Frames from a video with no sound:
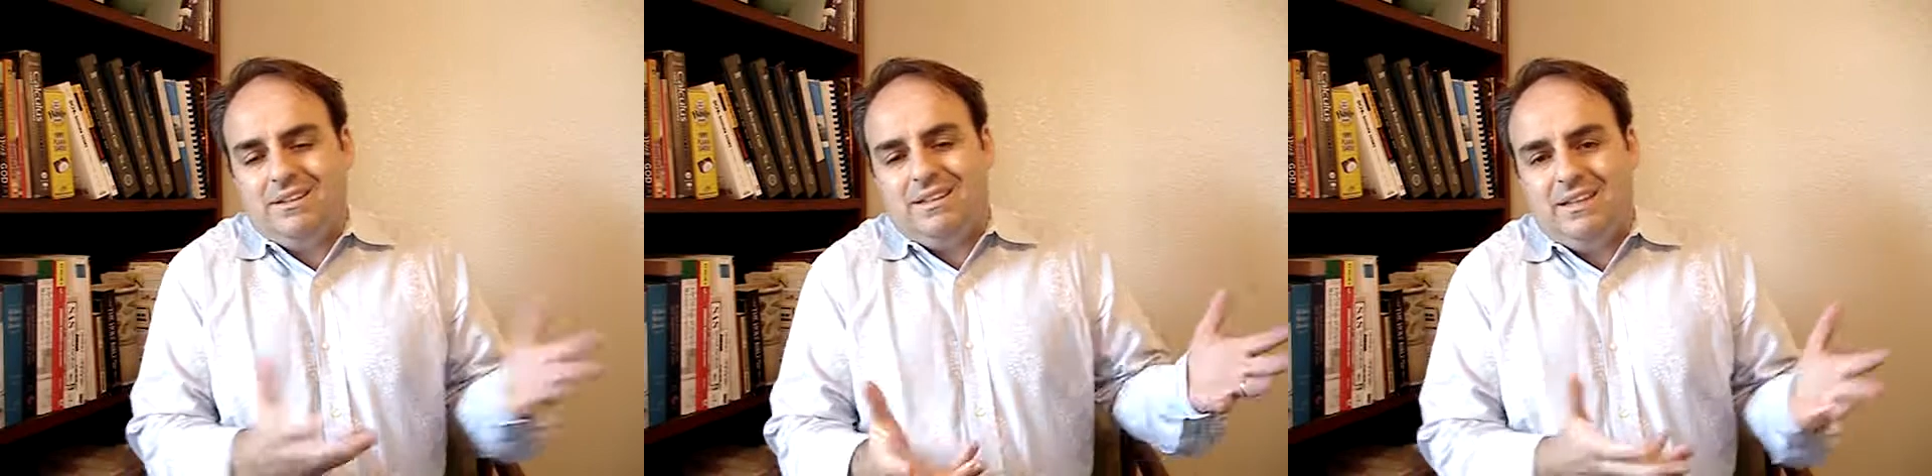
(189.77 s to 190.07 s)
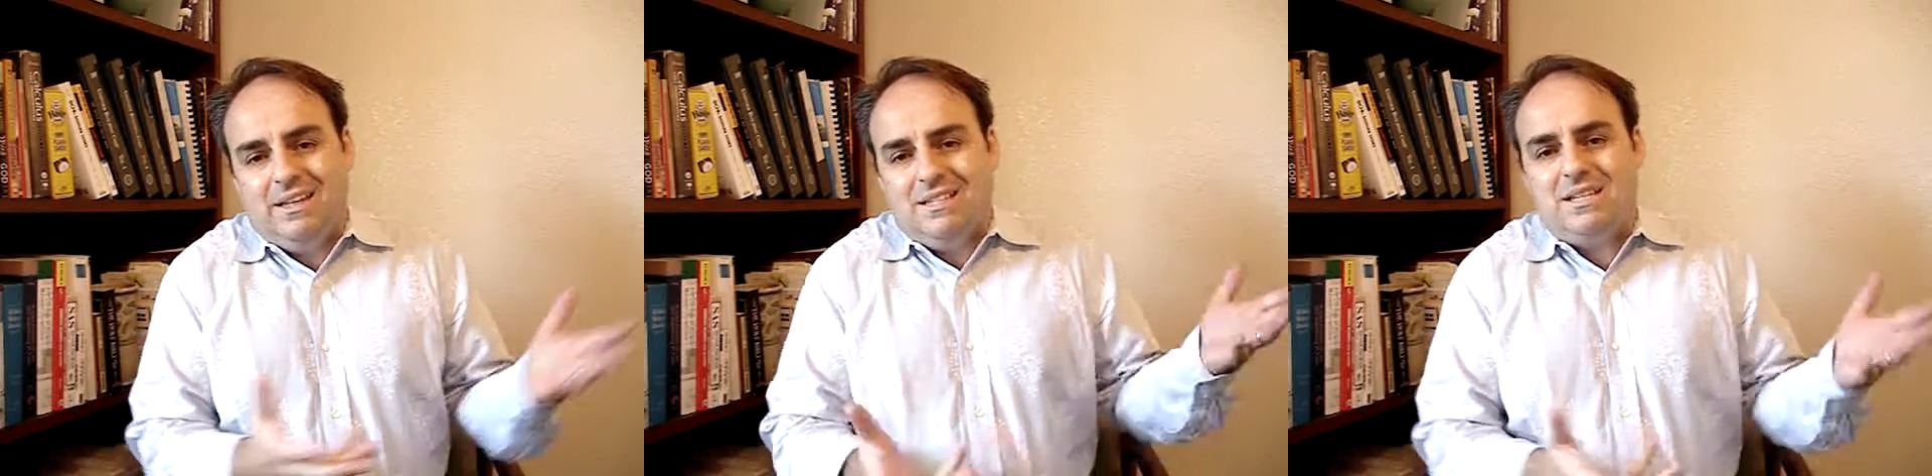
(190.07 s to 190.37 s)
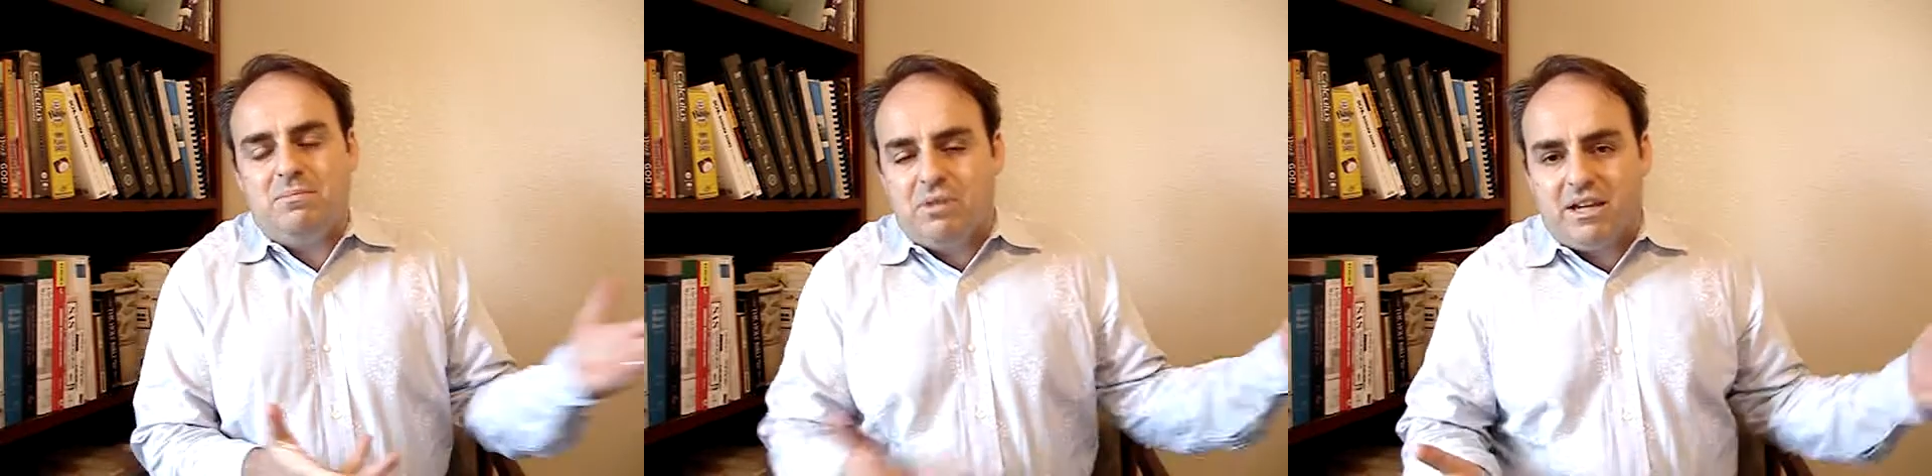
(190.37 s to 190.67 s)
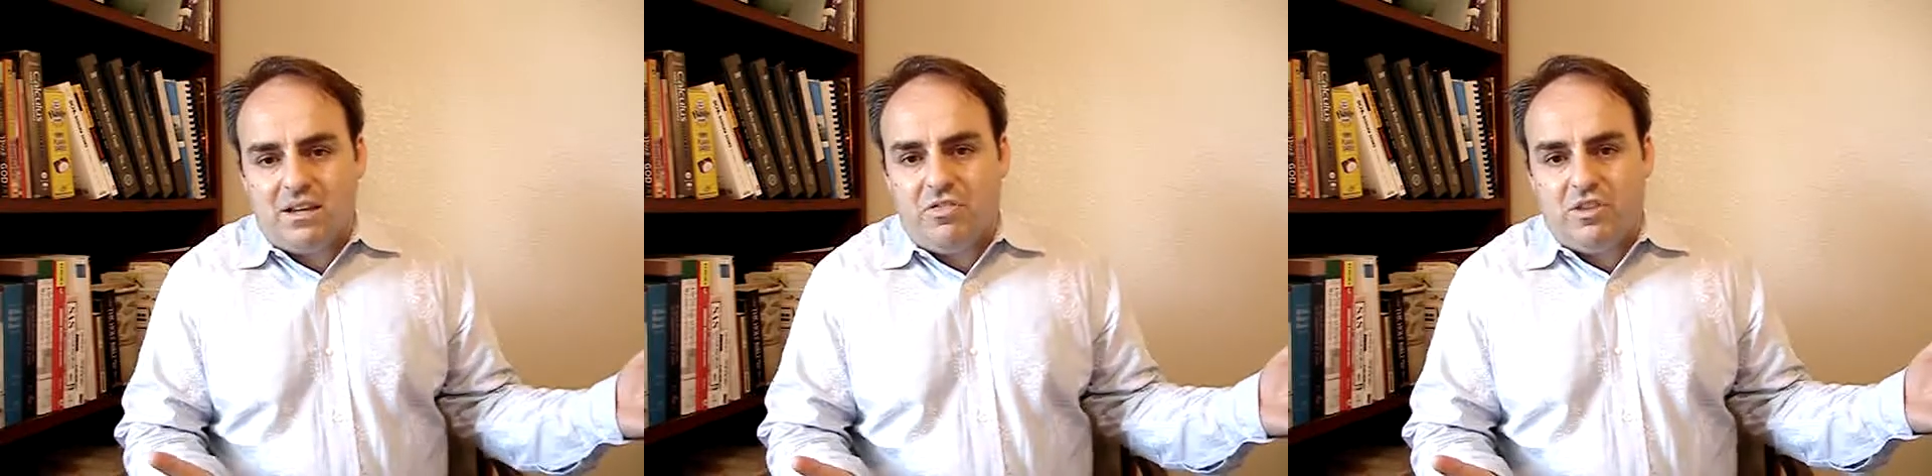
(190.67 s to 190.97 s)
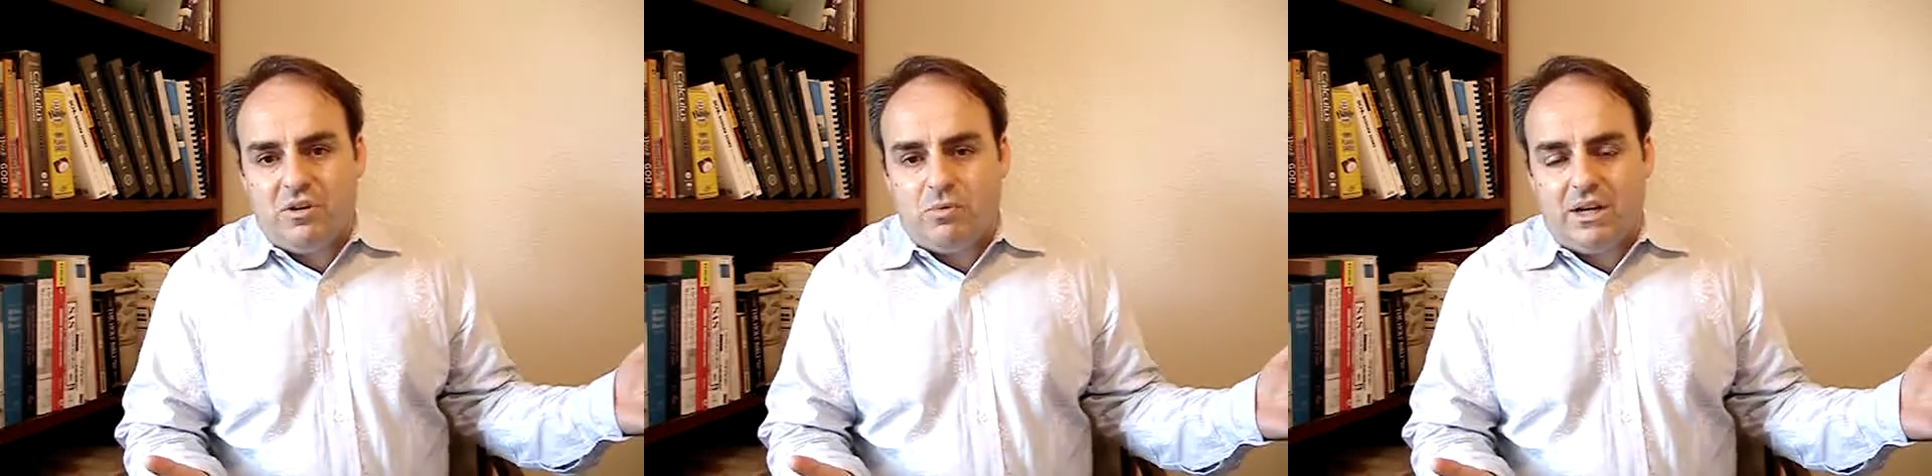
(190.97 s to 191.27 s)
it seemed like
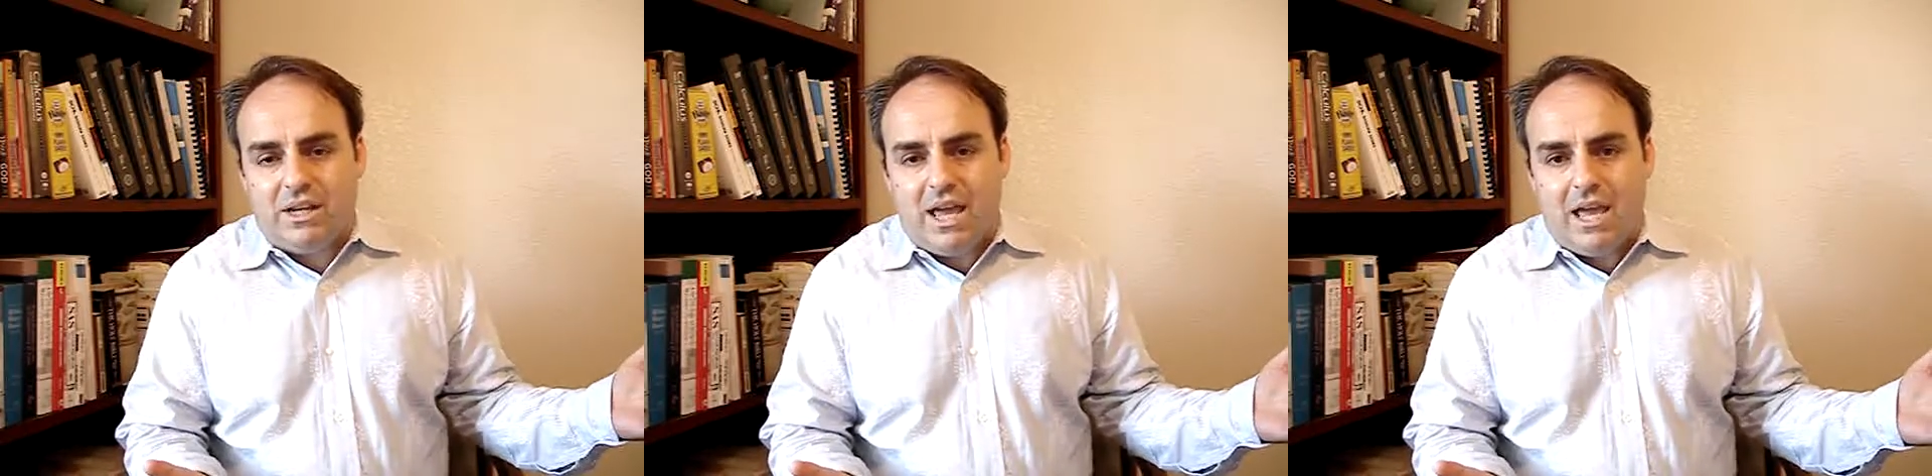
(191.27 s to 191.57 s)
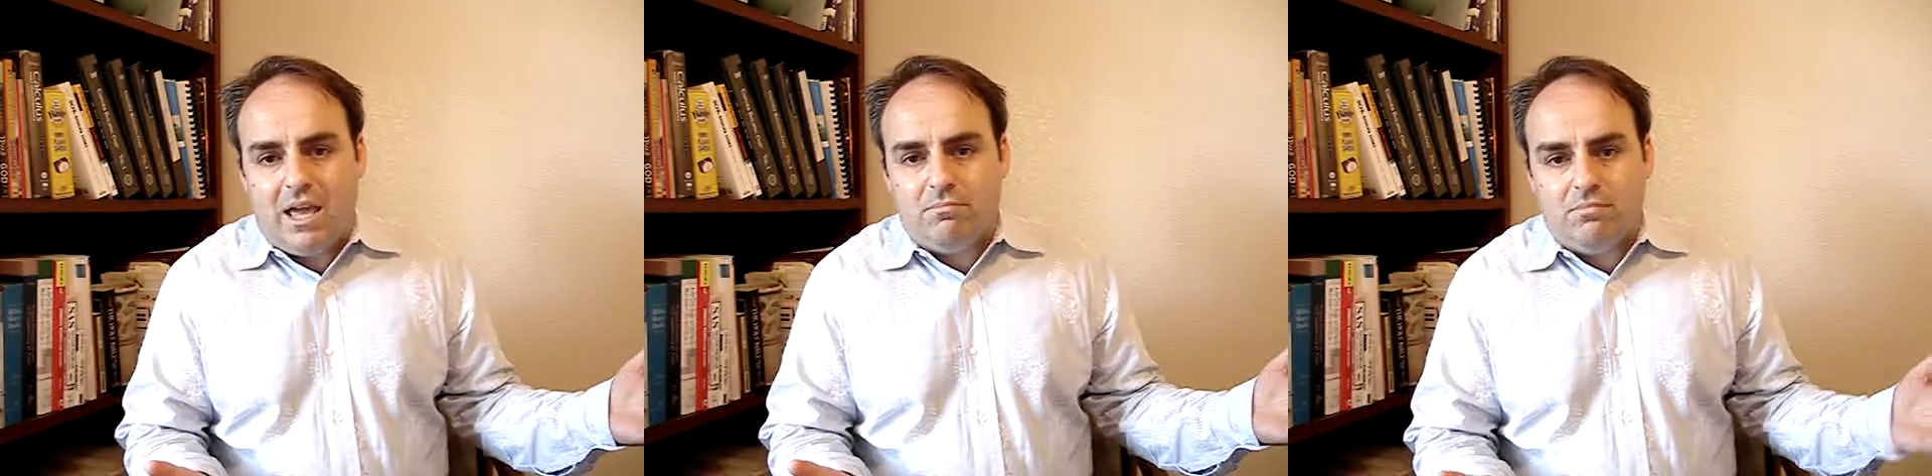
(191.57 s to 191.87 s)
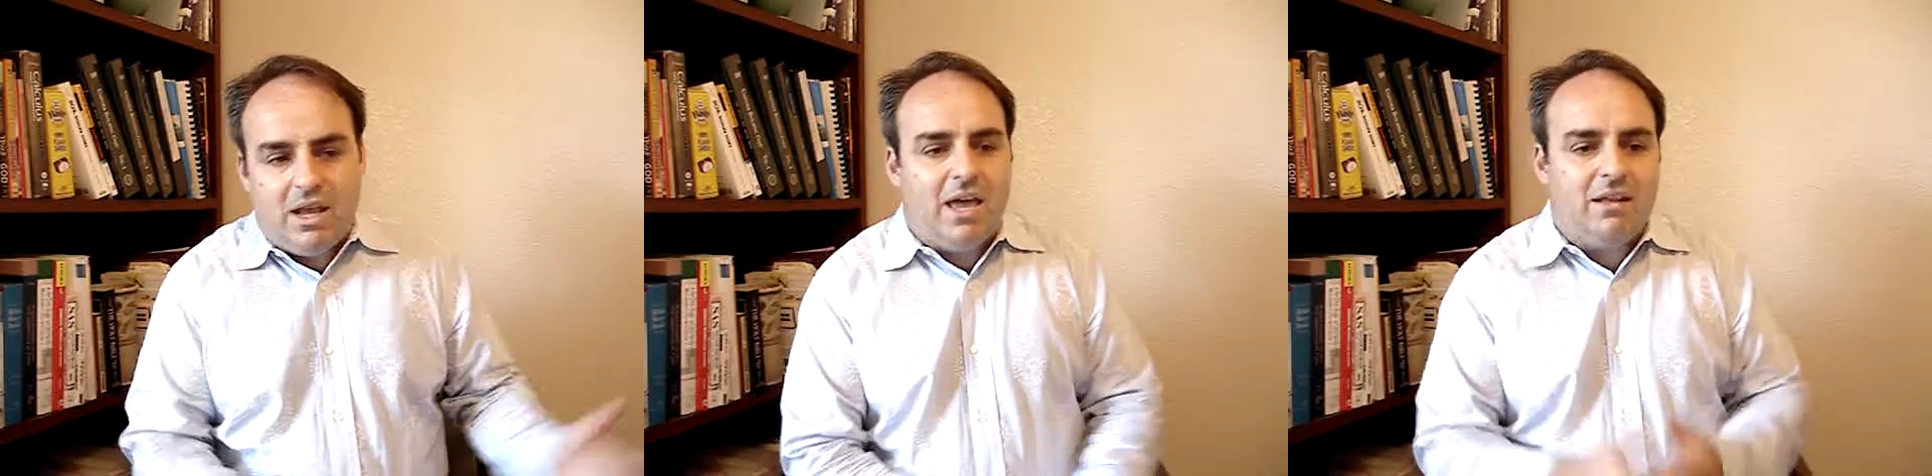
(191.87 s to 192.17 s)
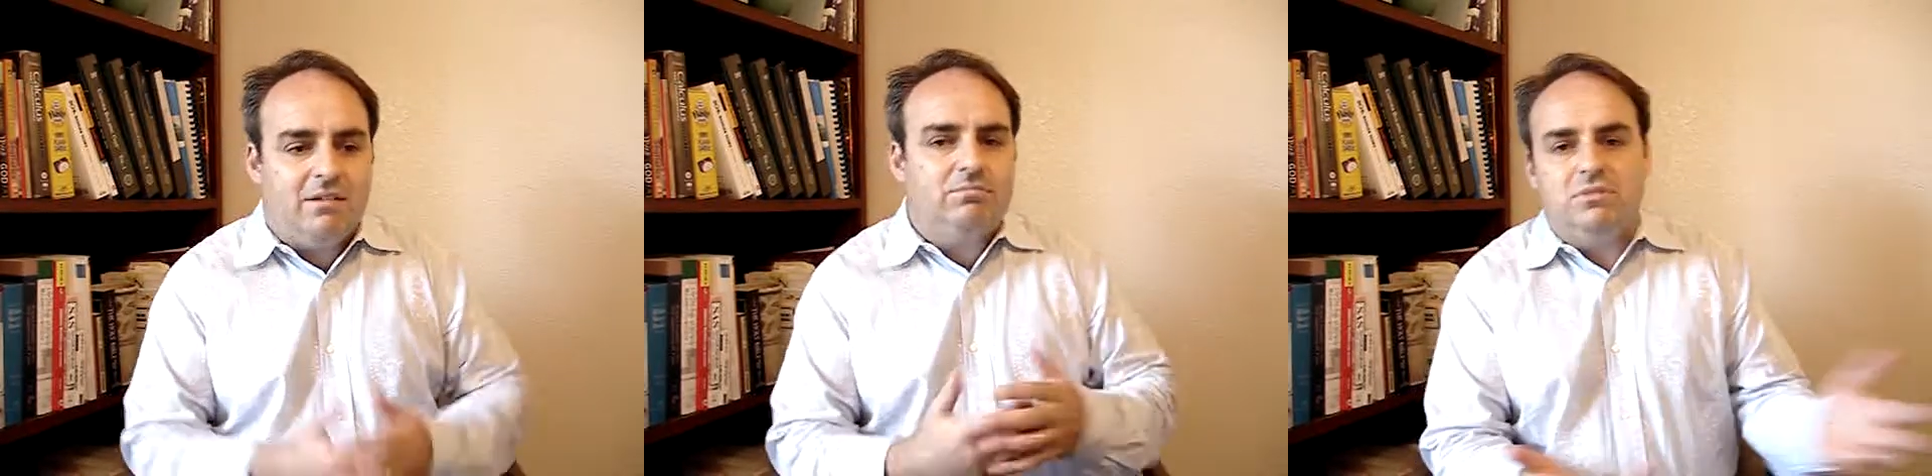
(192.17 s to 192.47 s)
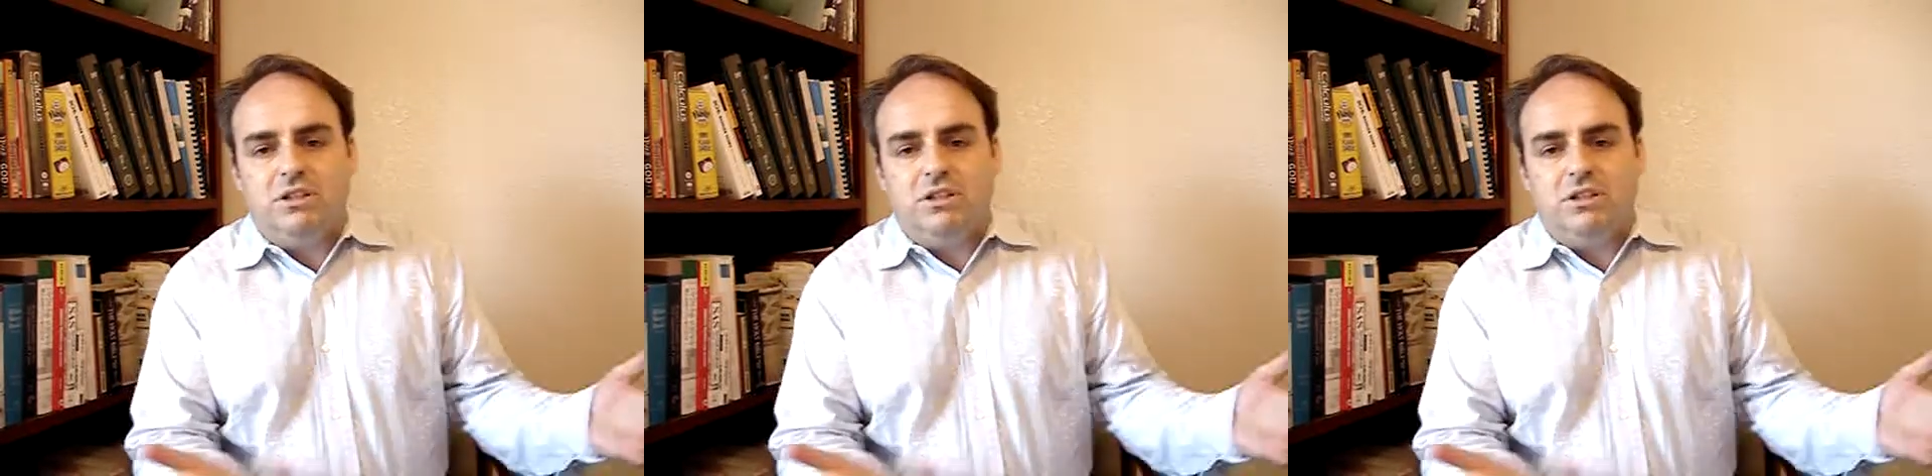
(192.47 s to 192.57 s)
nothing when it came, and